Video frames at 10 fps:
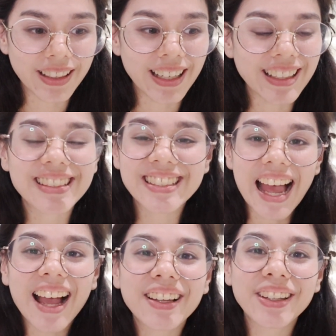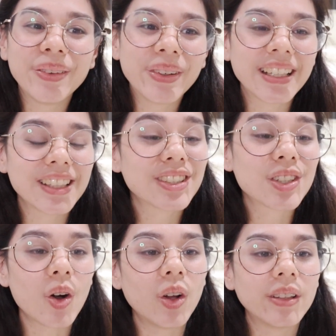exactly what it's
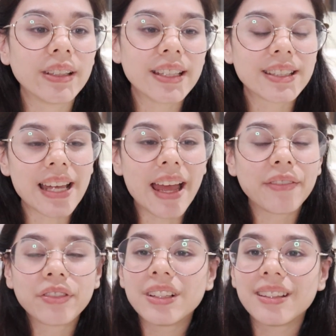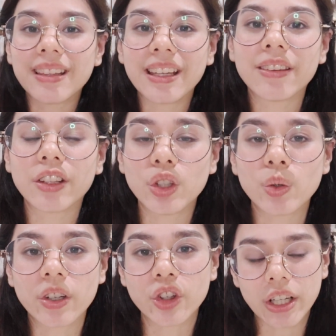called. It's everything that you
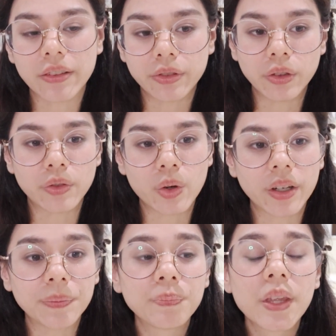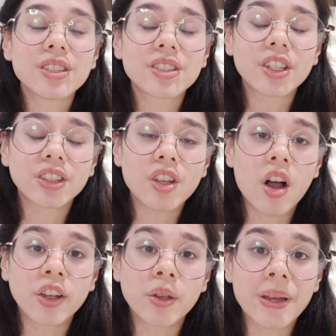are grateful for. So once you start
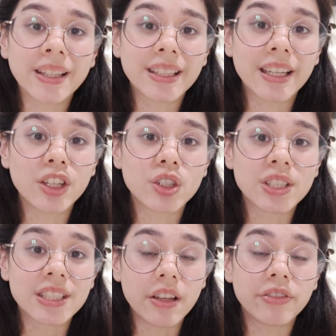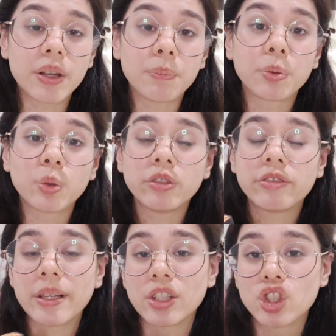documenting your
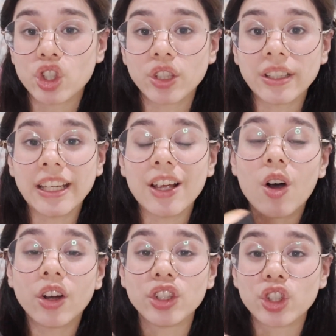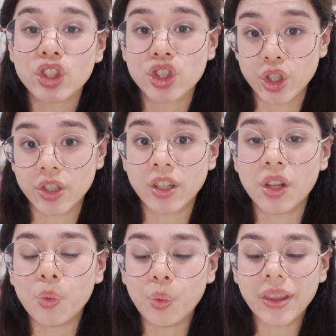self-improvement journey on your
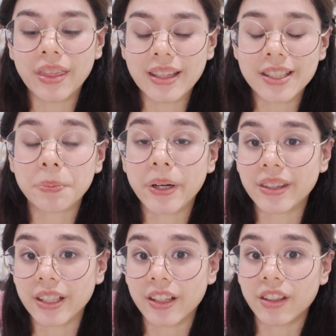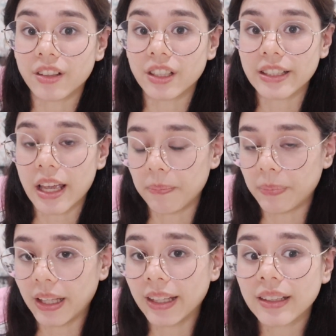journal with this particular
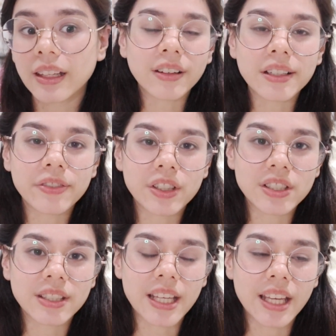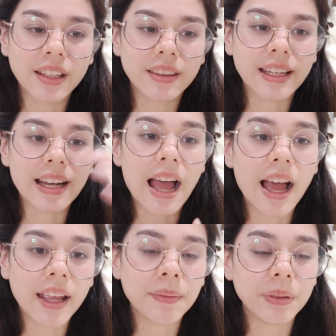template, the very first thing that
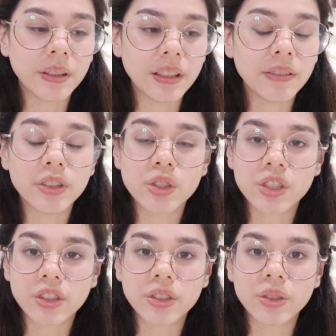I believe you should